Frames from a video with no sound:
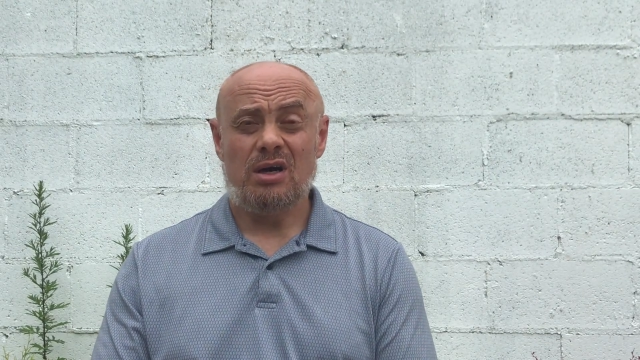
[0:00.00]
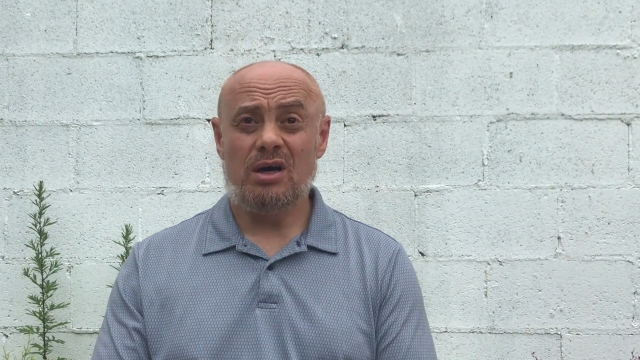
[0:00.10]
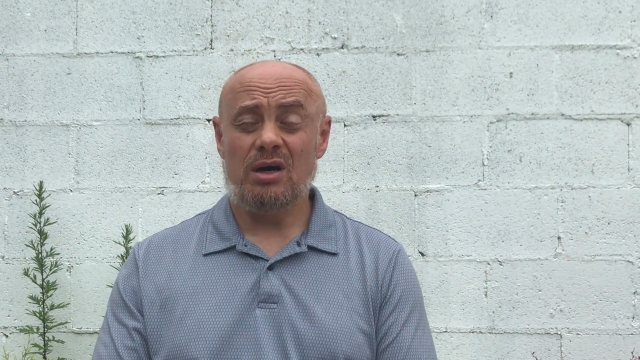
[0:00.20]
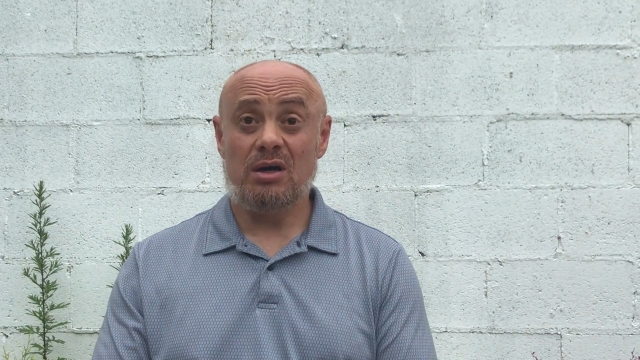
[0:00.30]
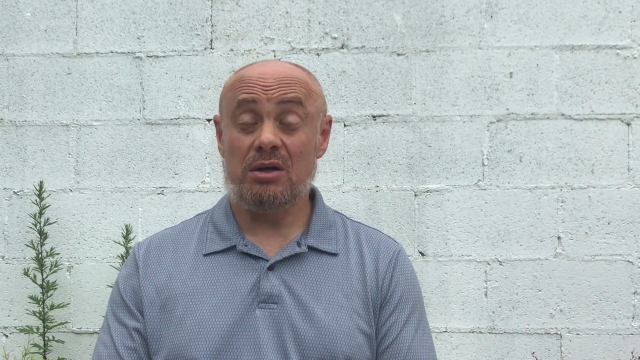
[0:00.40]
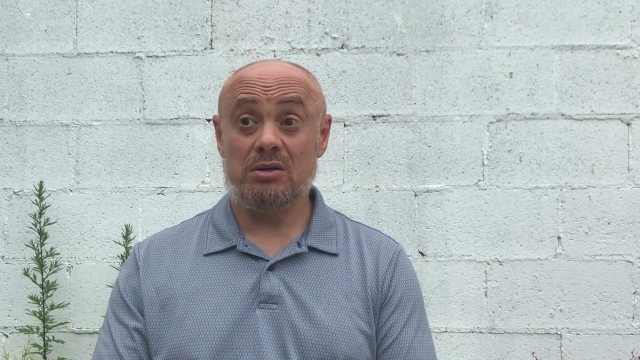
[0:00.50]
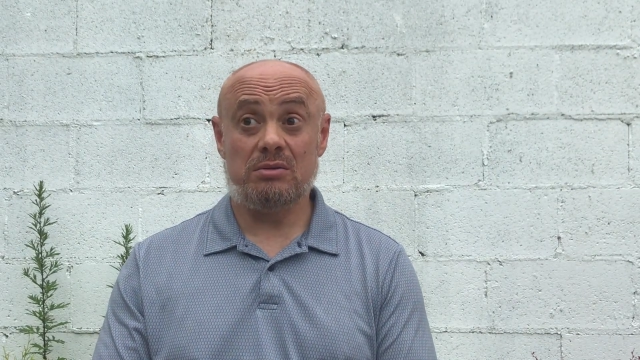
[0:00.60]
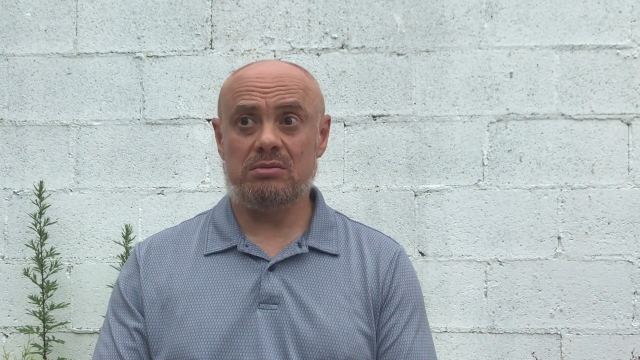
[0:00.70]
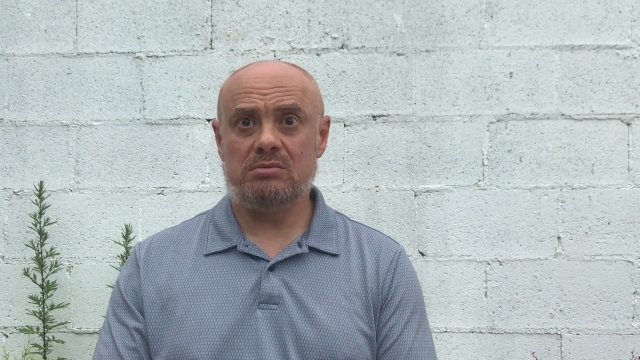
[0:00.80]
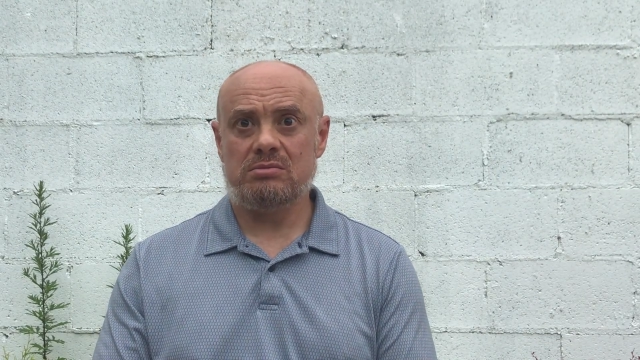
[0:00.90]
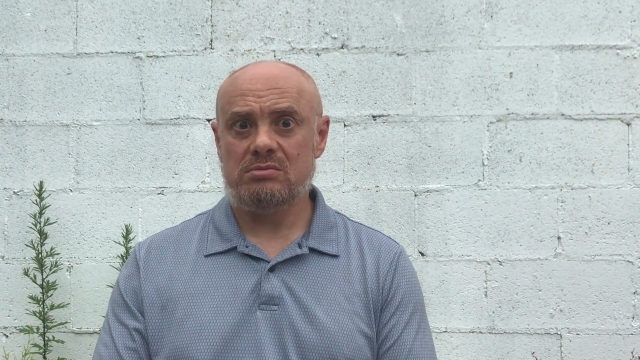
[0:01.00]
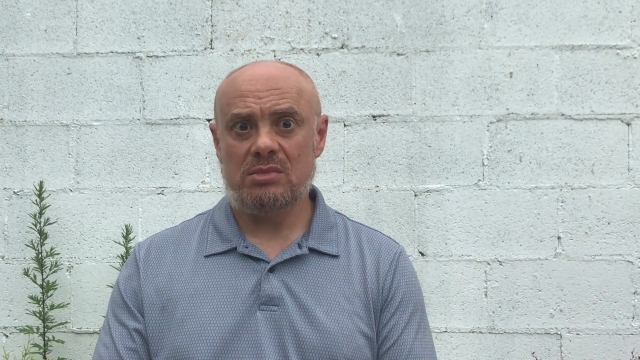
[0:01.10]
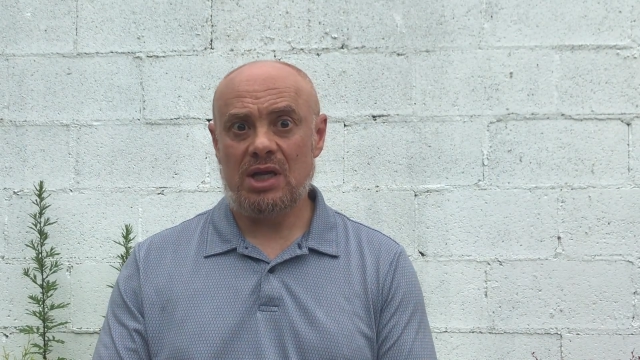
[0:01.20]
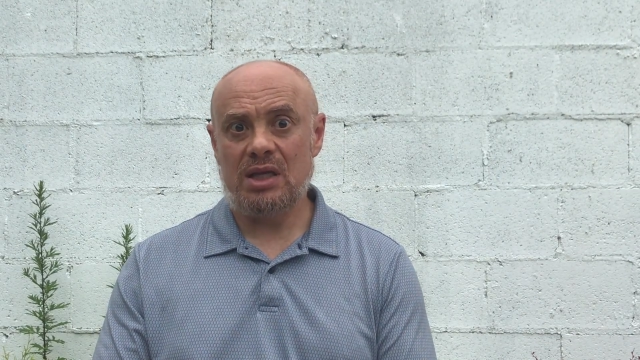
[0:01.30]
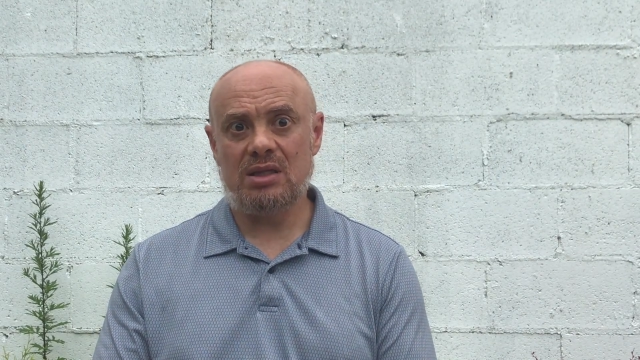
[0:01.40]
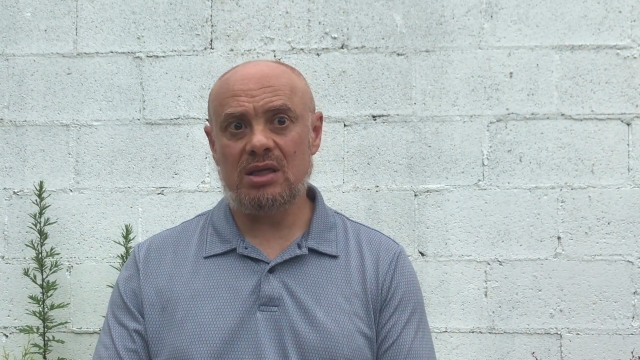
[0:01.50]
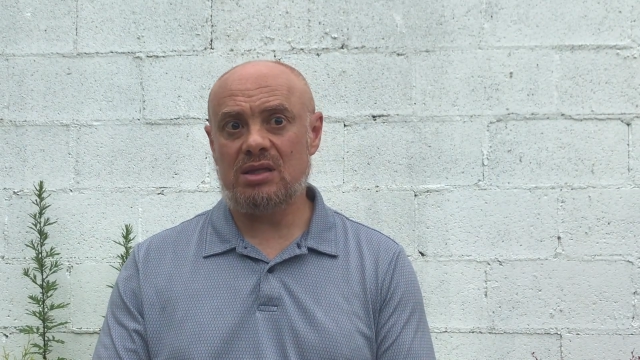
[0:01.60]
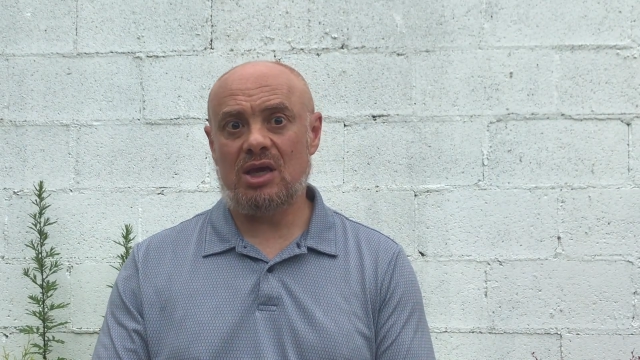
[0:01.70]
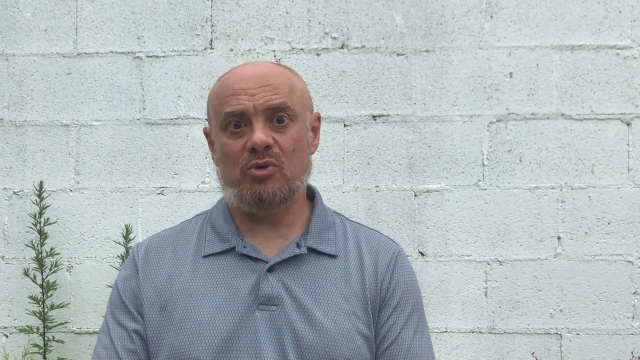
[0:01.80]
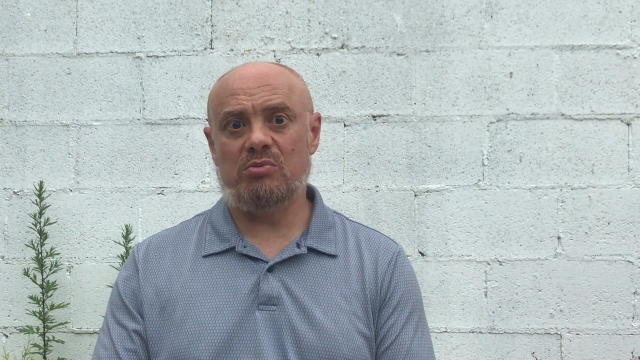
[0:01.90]
I think
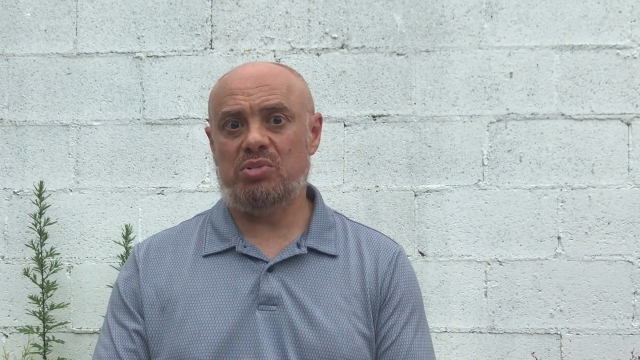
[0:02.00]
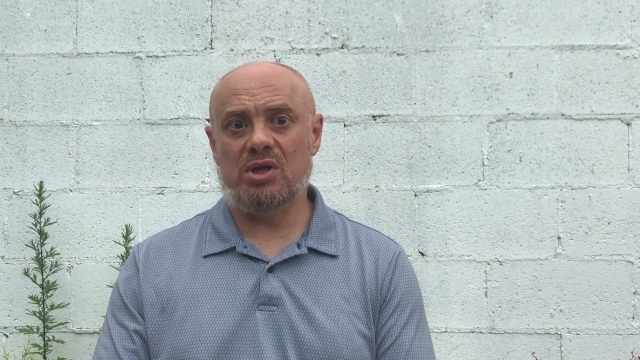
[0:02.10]
they would